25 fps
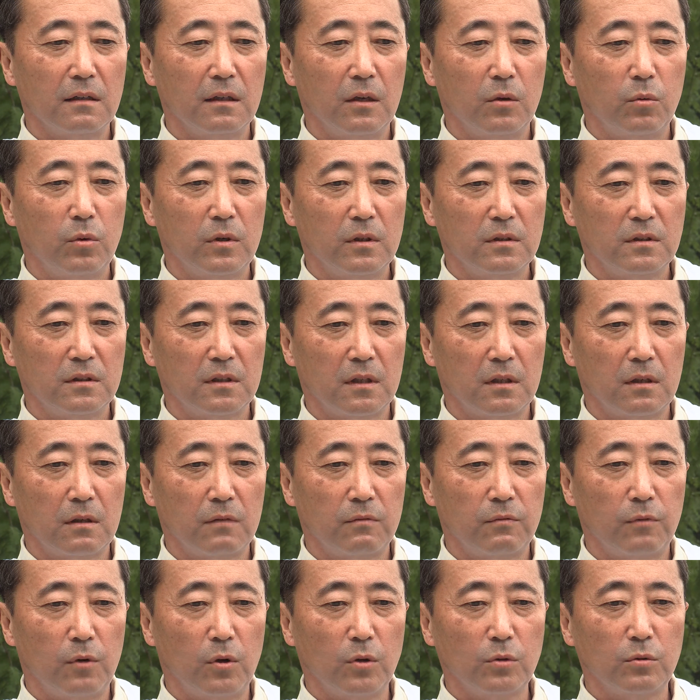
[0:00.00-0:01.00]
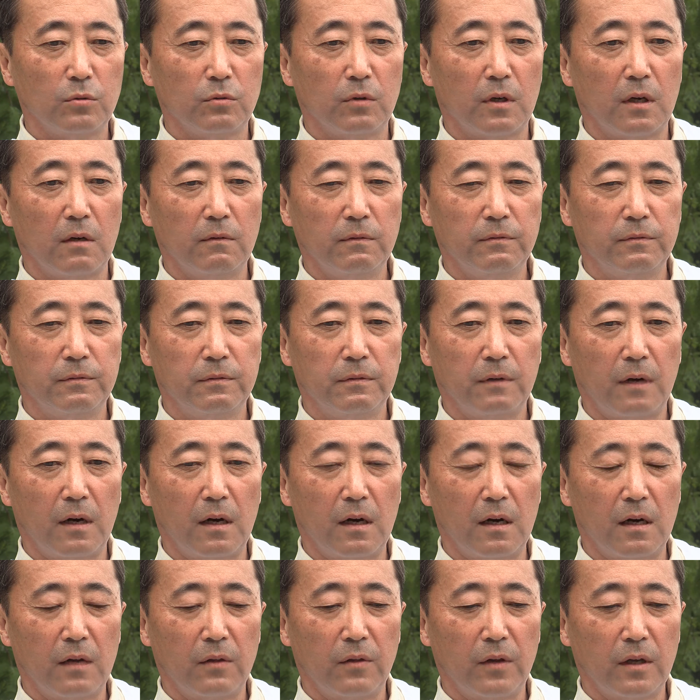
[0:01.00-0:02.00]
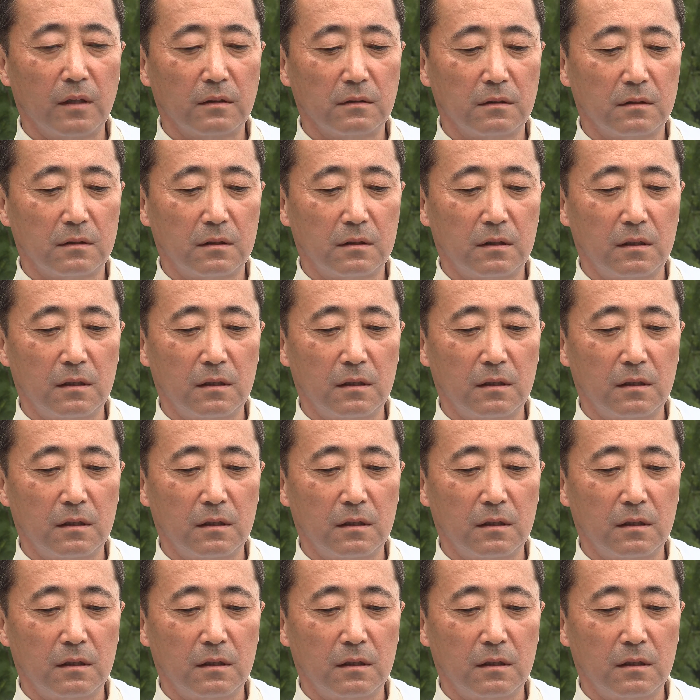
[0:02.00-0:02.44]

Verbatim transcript: there was a photograph that